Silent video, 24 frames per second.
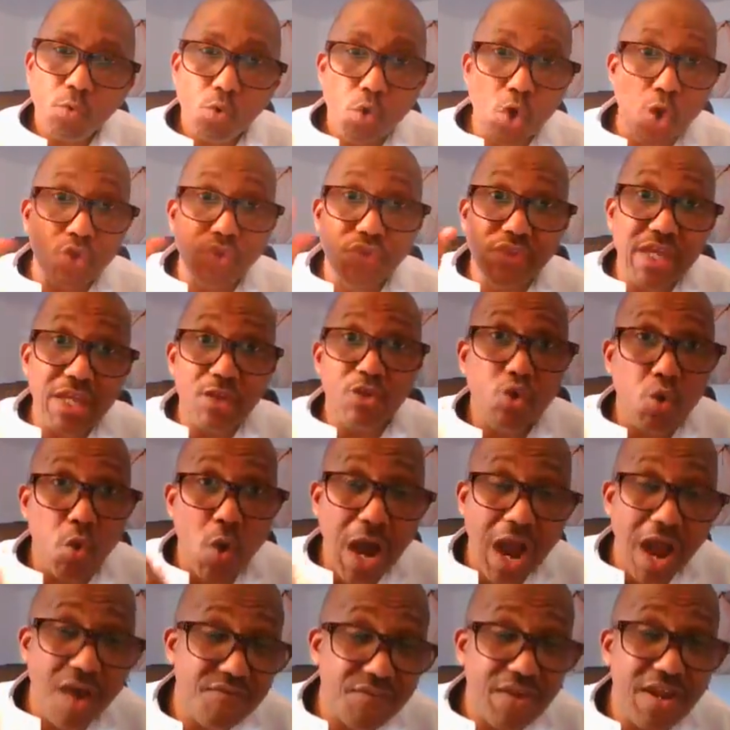Until you
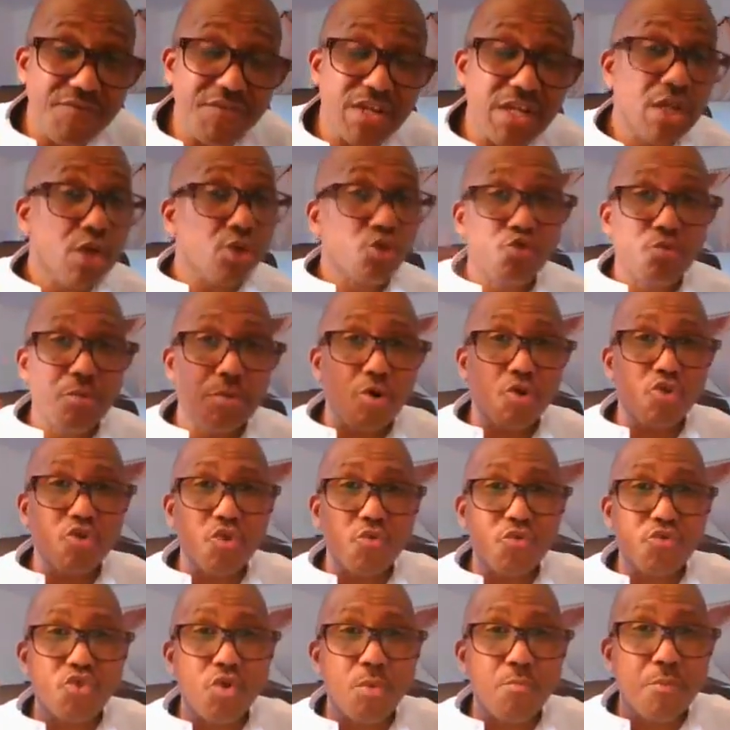have evidence, because of
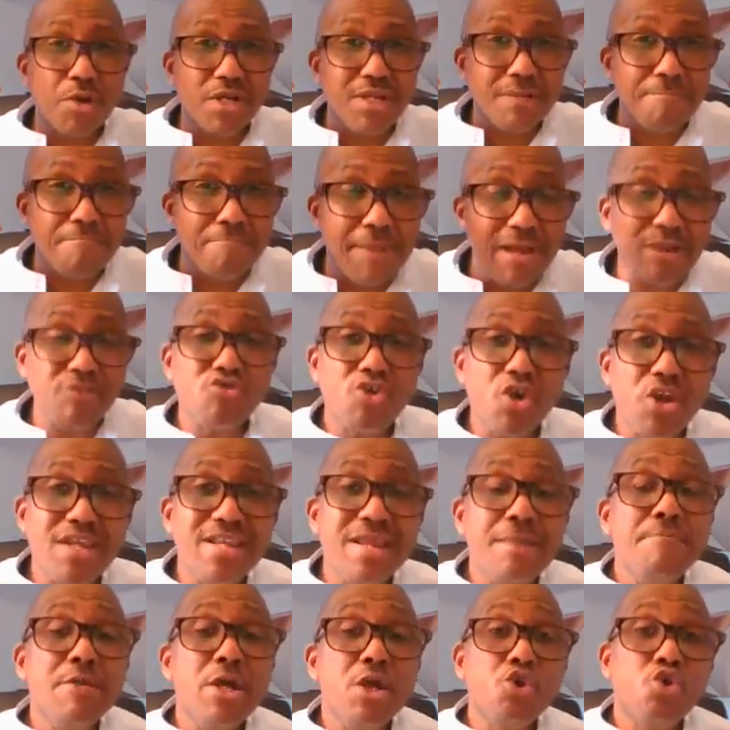somebody mentioned
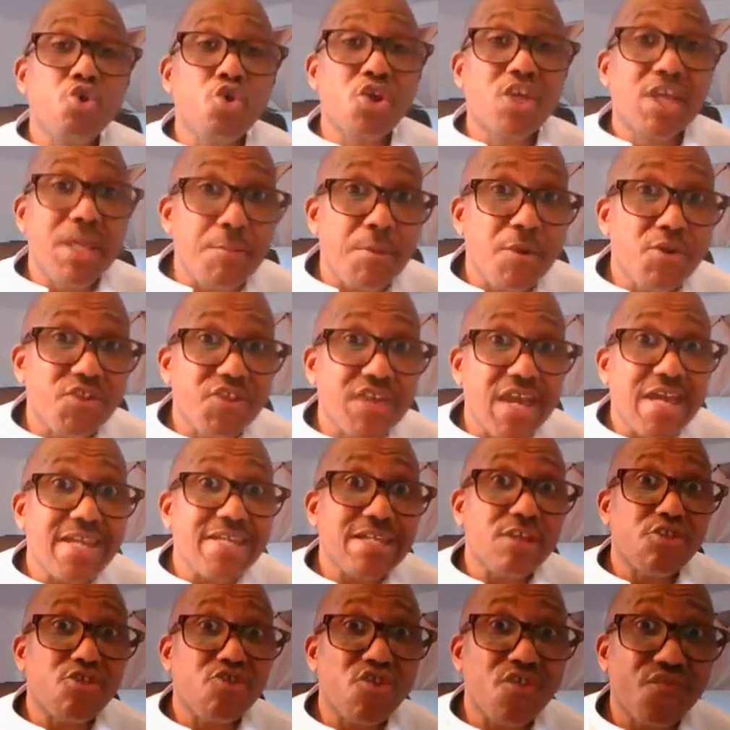them, you keep on saying
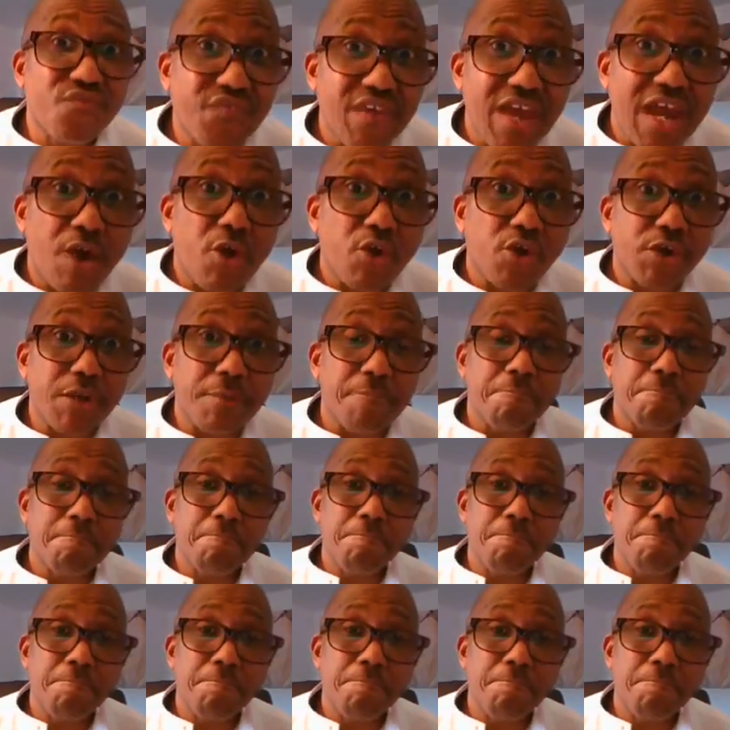it's not fair on them.